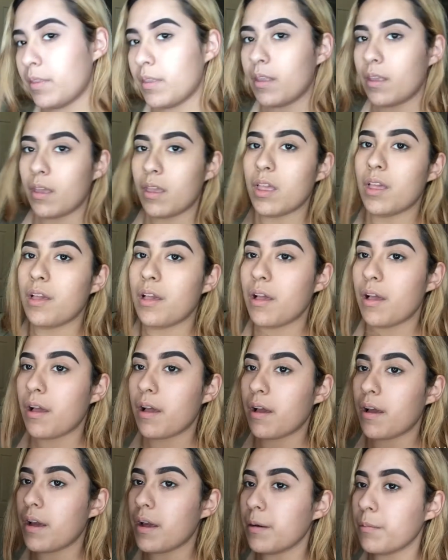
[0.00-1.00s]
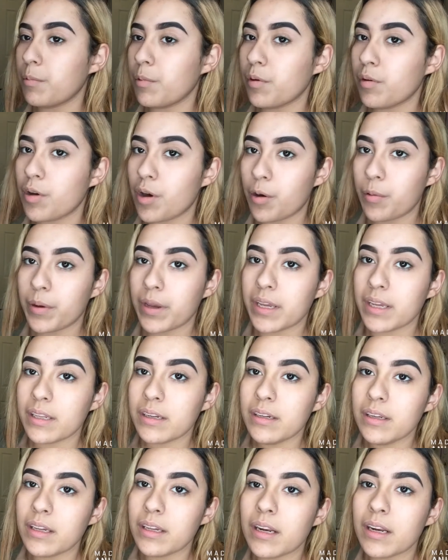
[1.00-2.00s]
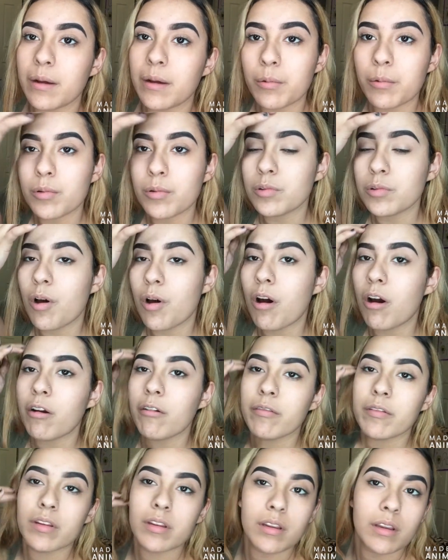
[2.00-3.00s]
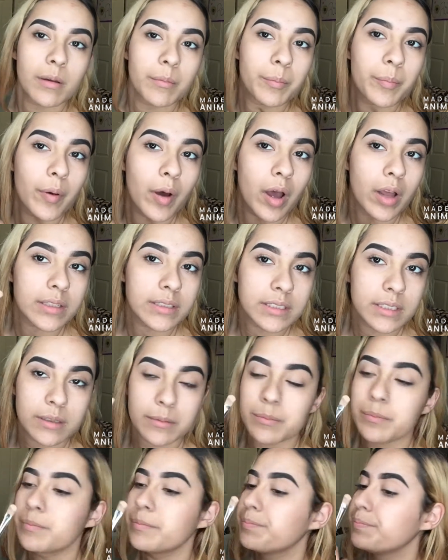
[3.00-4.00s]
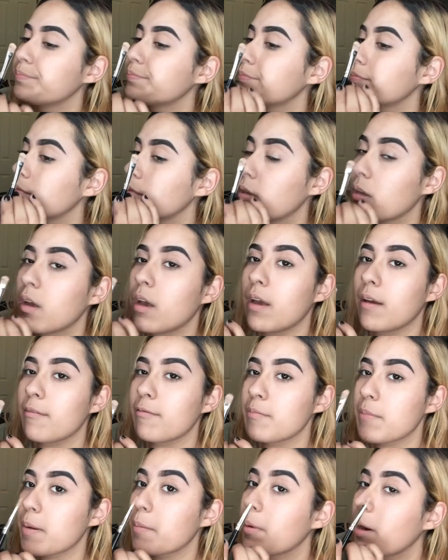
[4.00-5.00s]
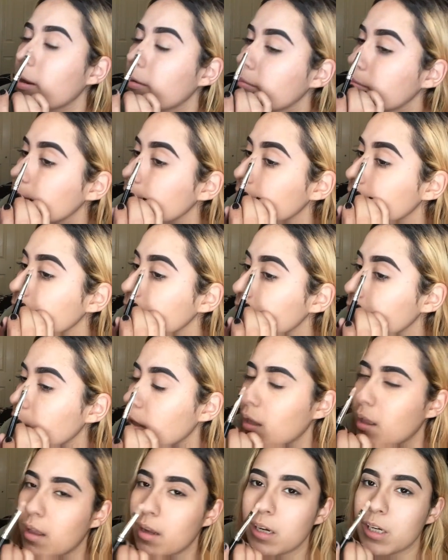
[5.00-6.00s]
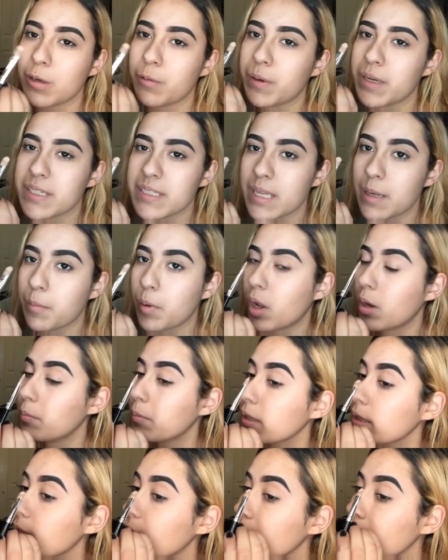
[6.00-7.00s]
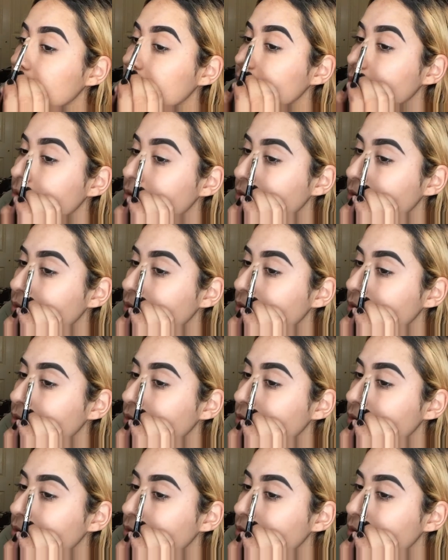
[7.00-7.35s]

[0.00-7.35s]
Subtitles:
I will go in and I will carve the bottom of my brow. I don't know why I said bottom like that.